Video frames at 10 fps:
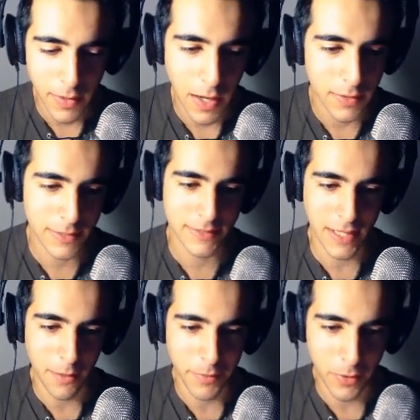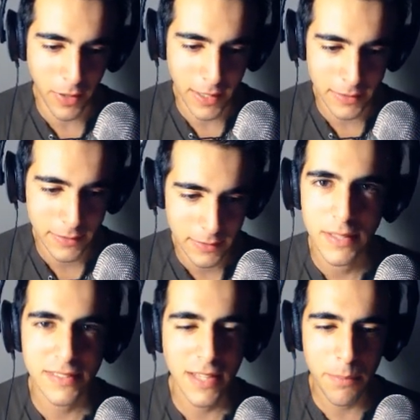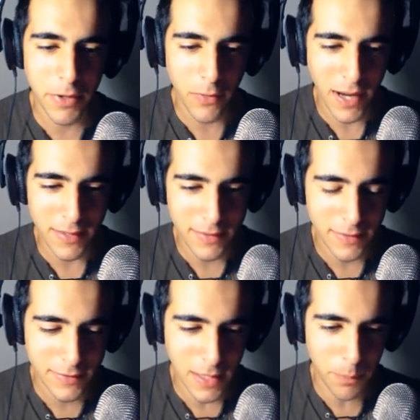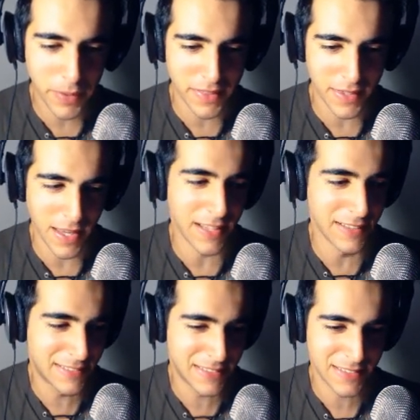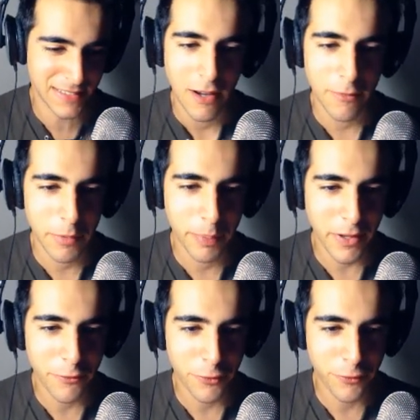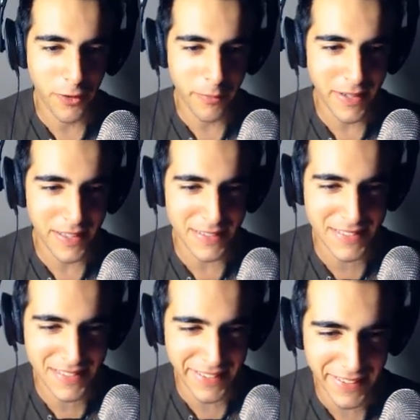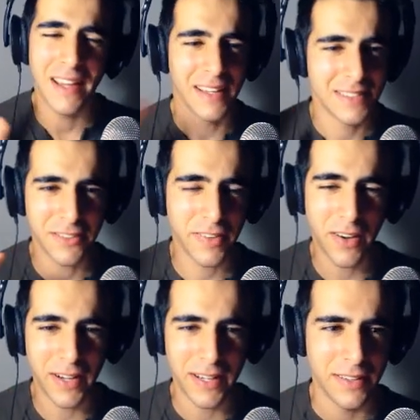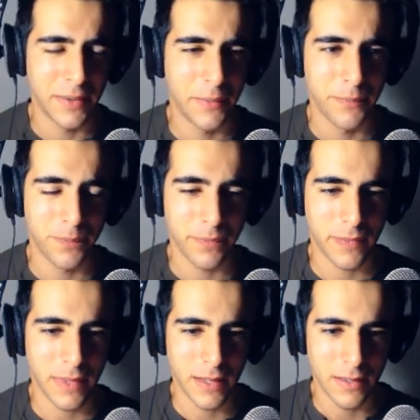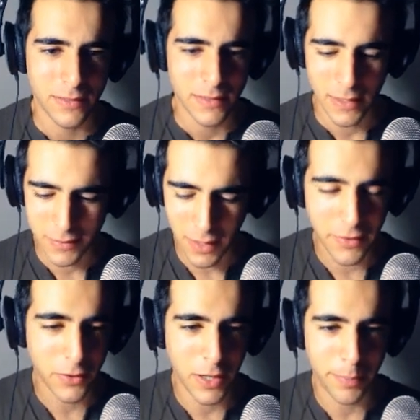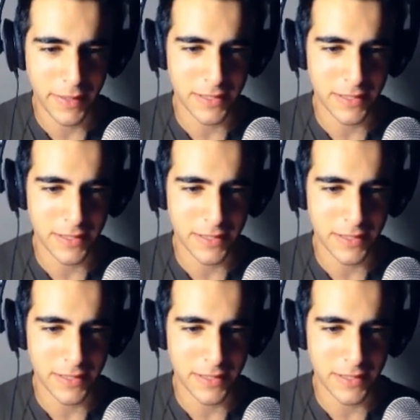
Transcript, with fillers: No, this can't be right. This can't be right. This can't be the end. I've been playing for four minutes. That's a very... That's not even creepy.